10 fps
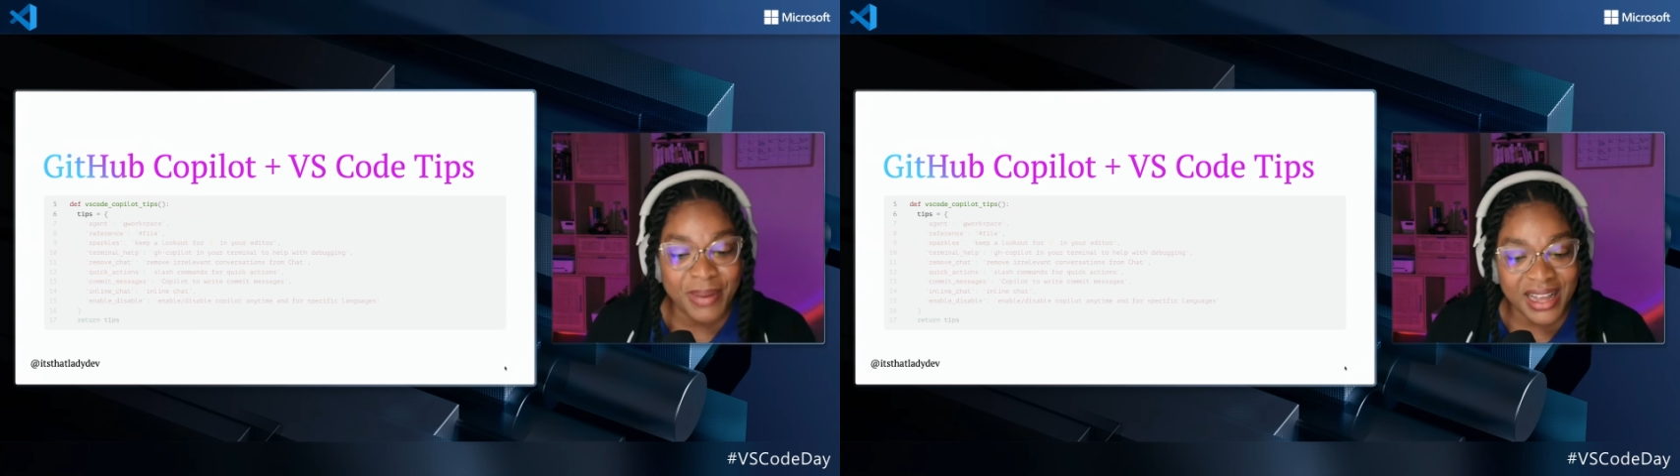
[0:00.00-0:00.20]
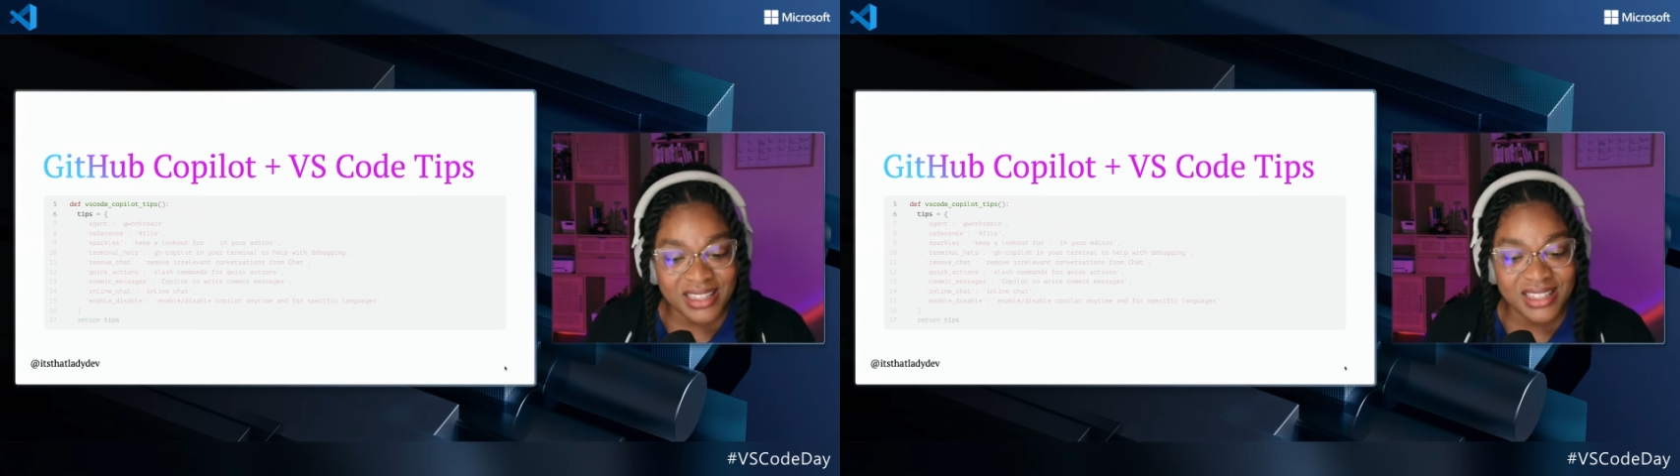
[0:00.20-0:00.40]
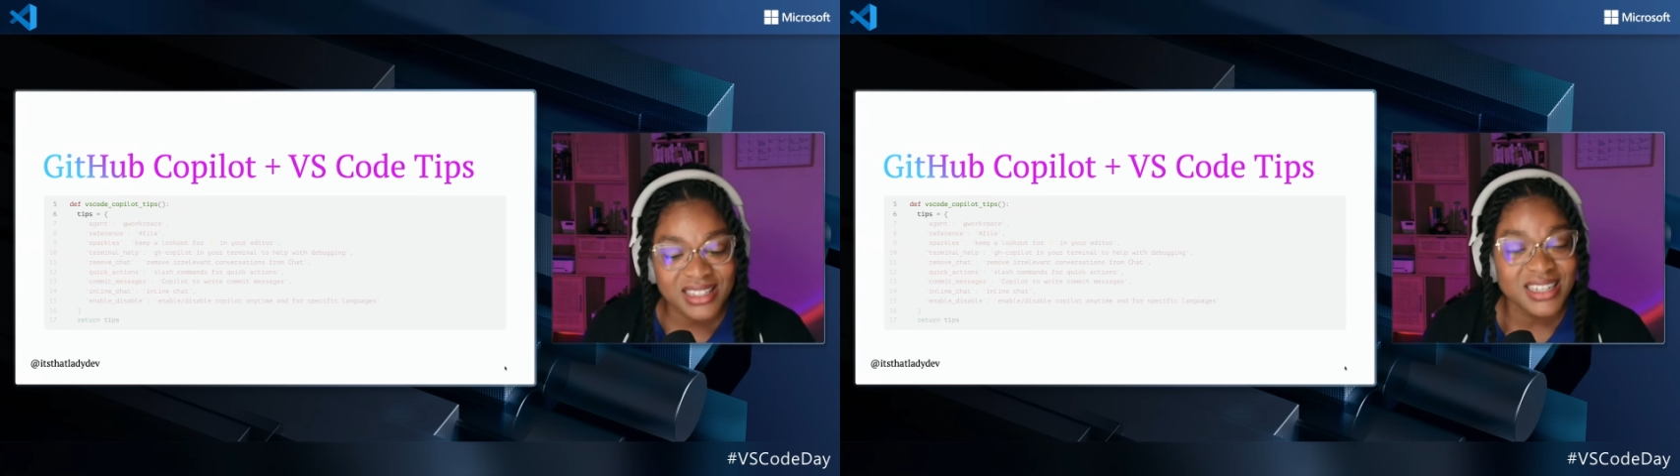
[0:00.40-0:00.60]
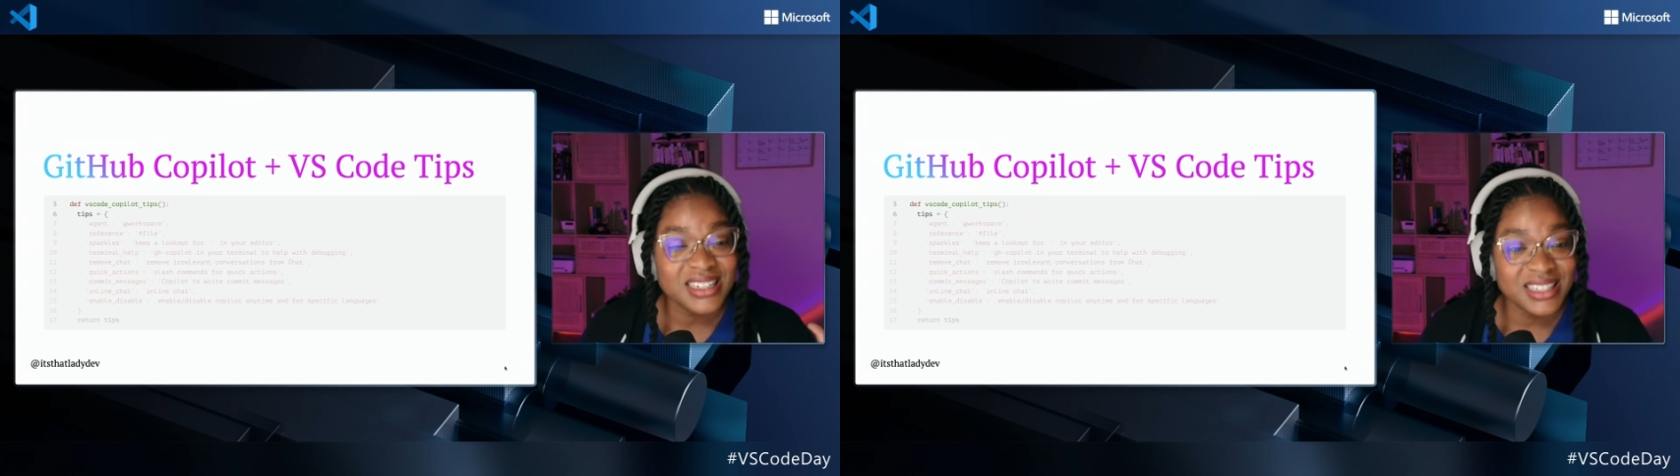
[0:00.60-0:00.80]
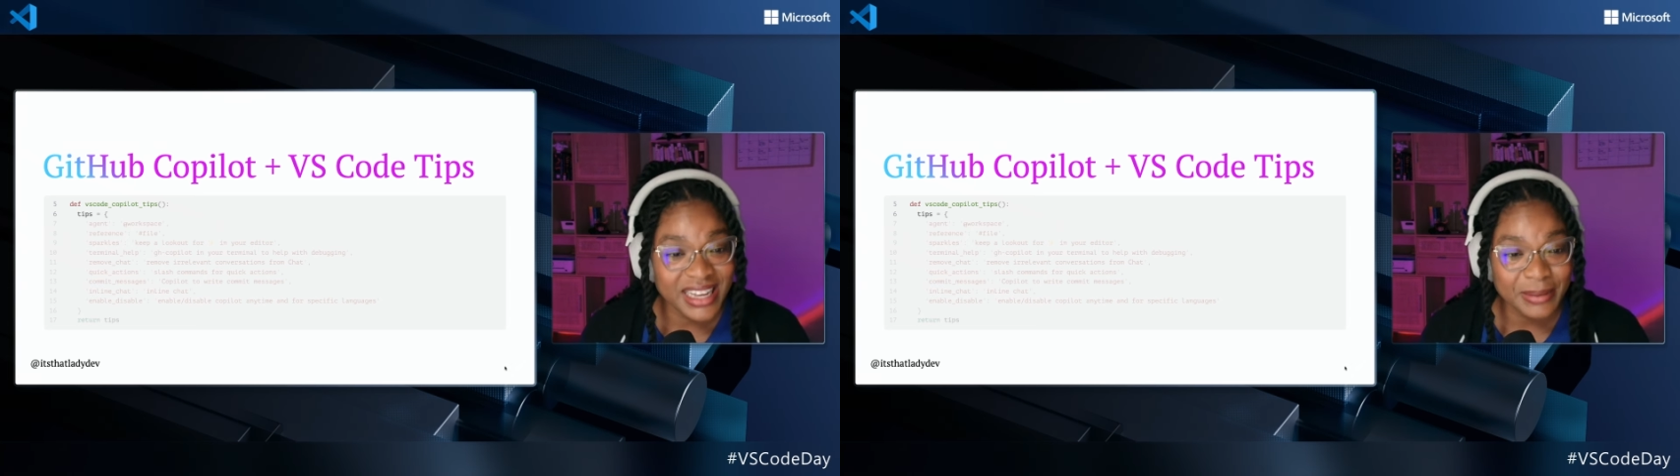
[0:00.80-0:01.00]
best
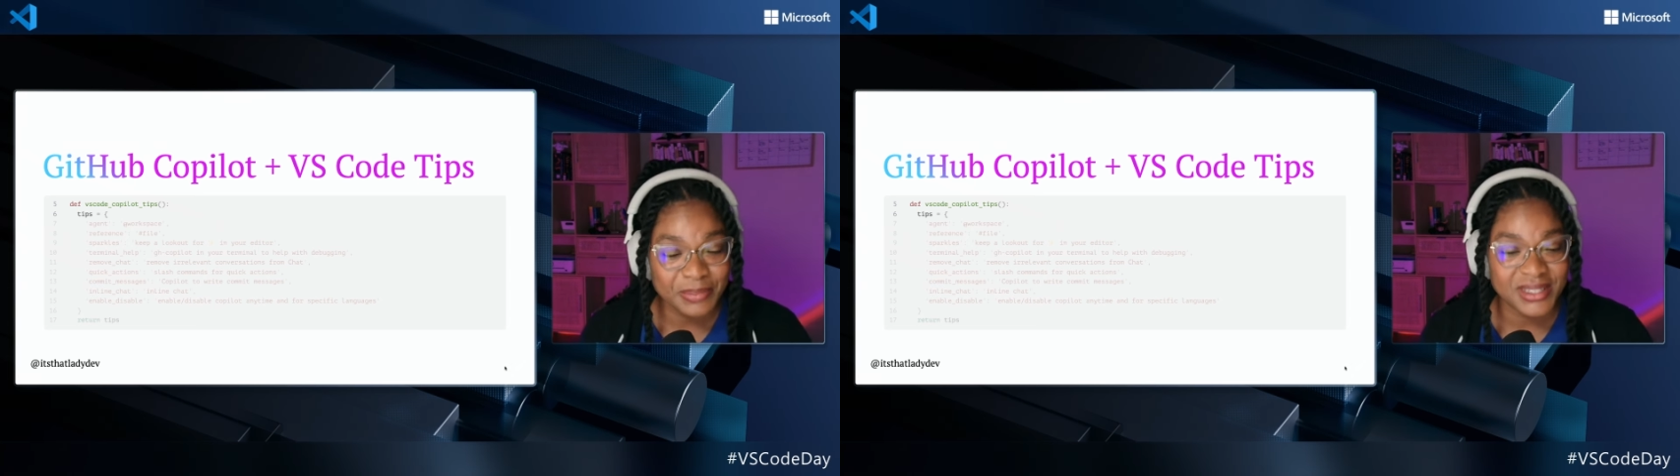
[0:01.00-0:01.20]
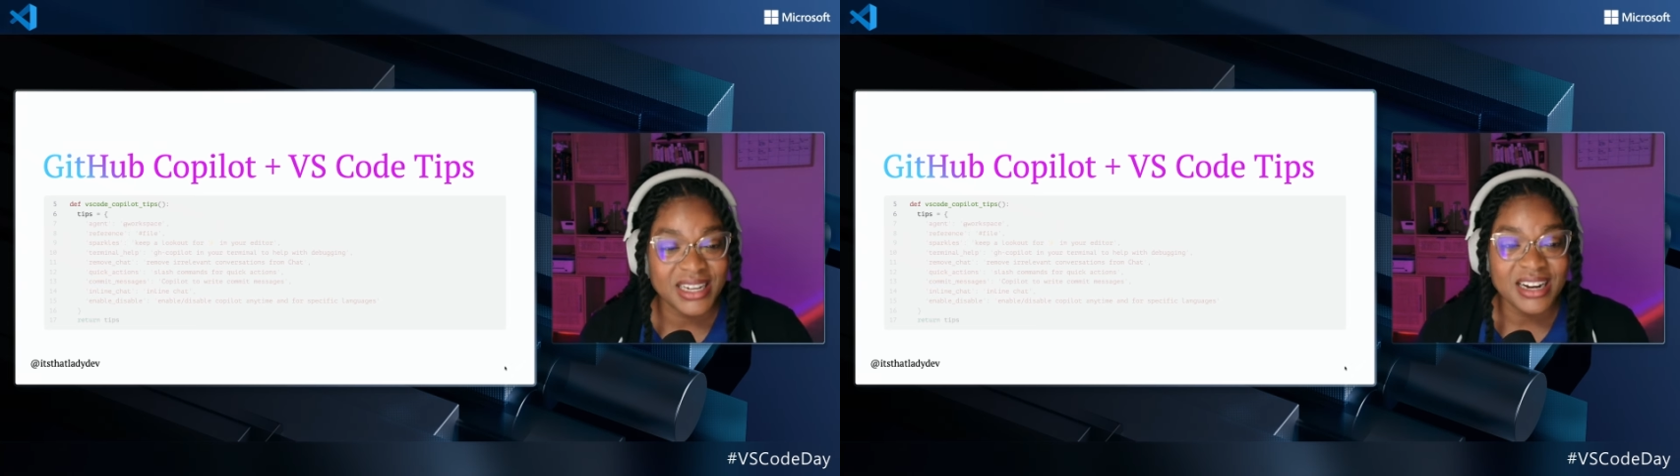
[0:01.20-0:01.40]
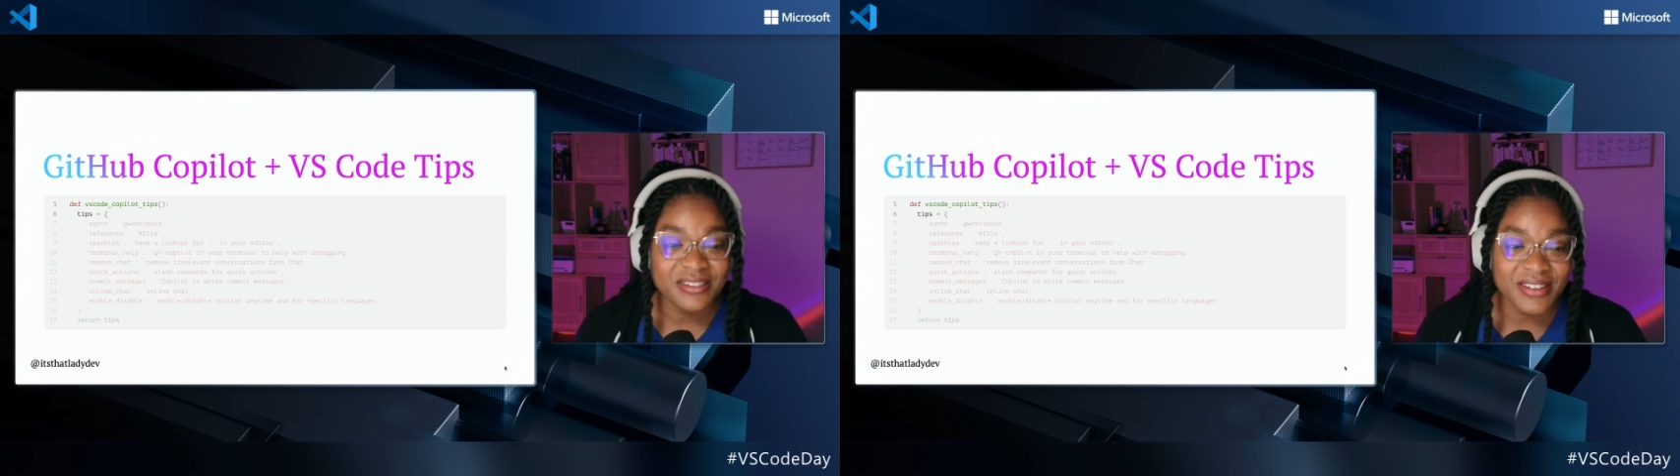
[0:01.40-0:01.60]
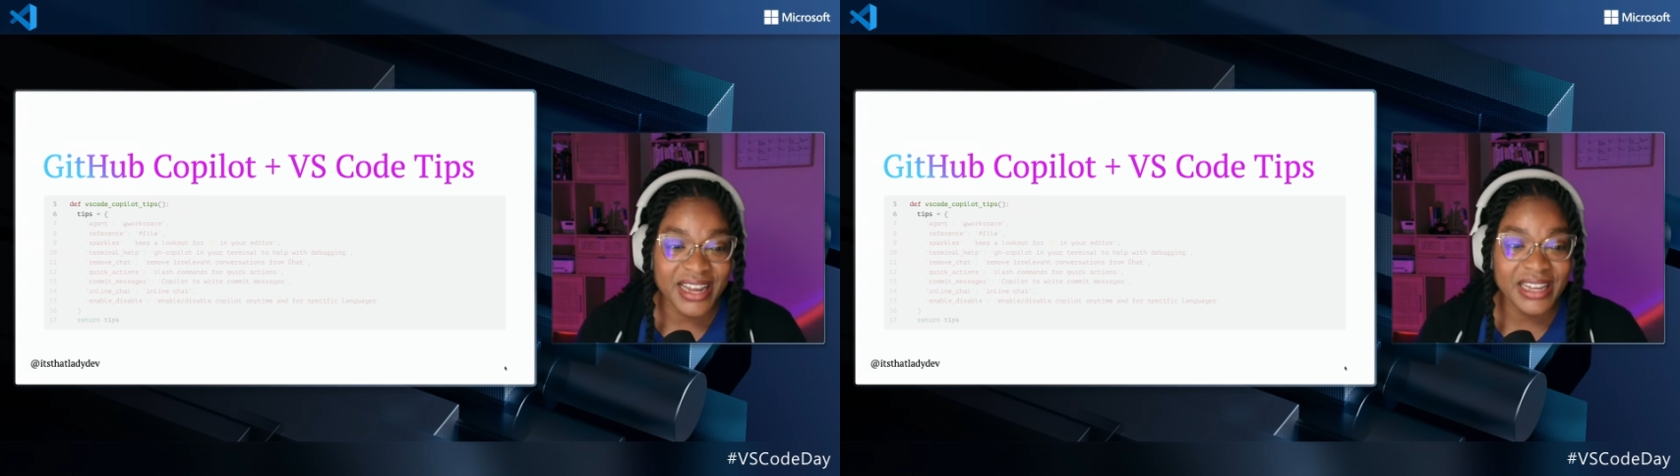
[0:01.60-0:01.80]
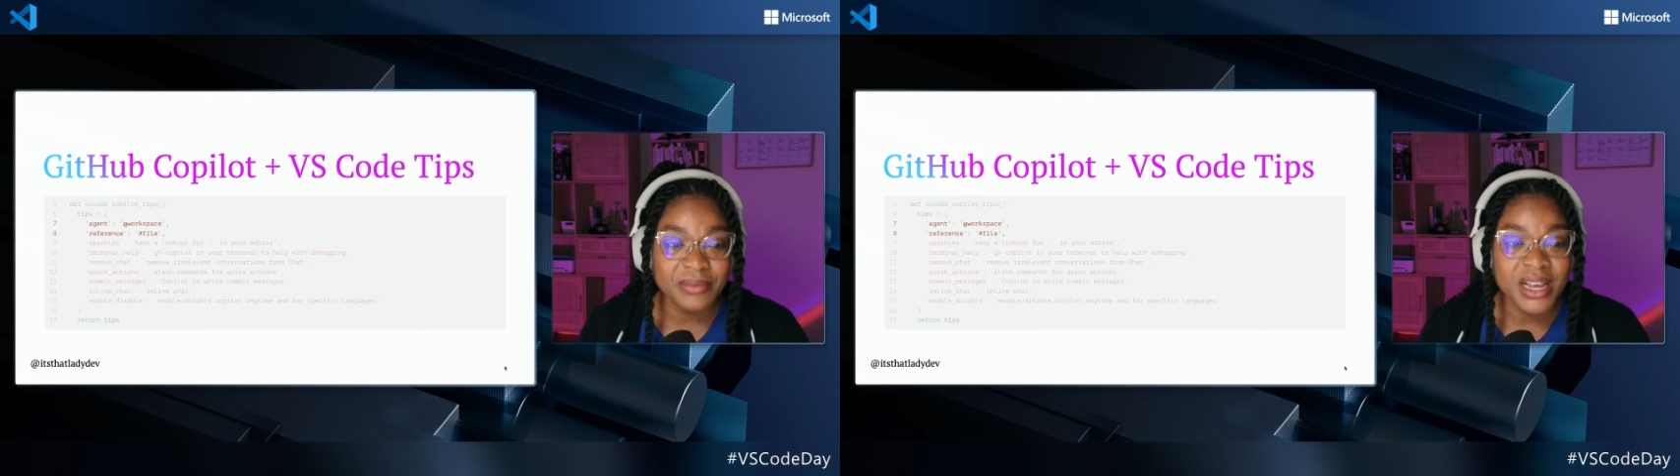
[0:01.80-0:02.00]
tips,
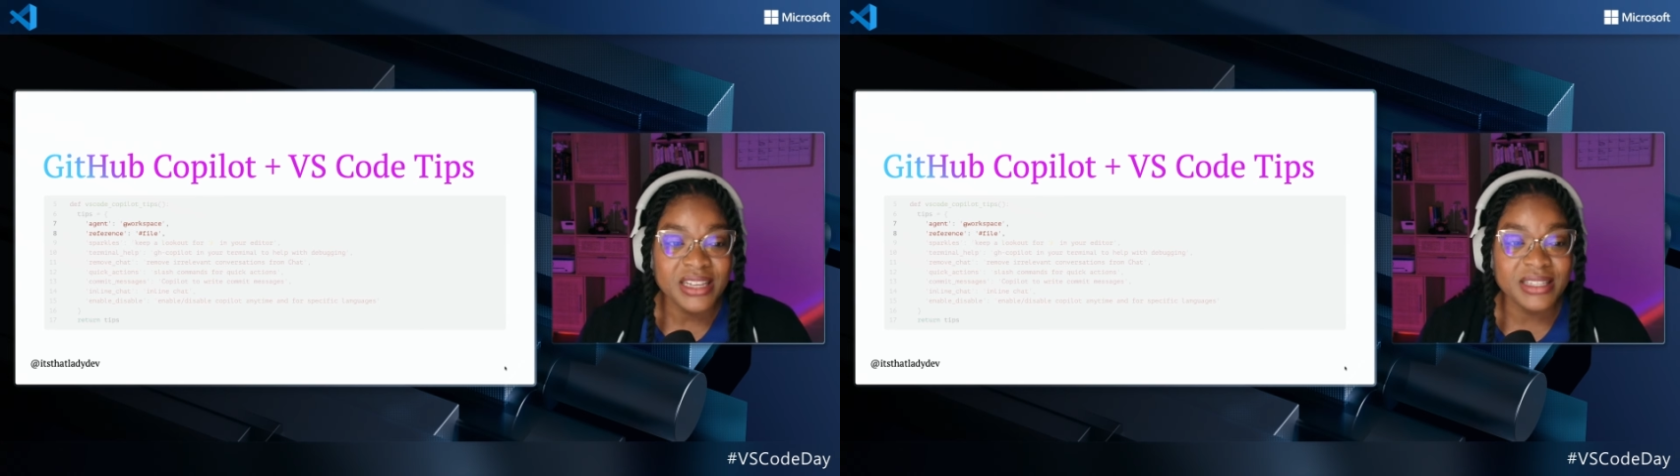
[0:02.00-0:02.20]
right?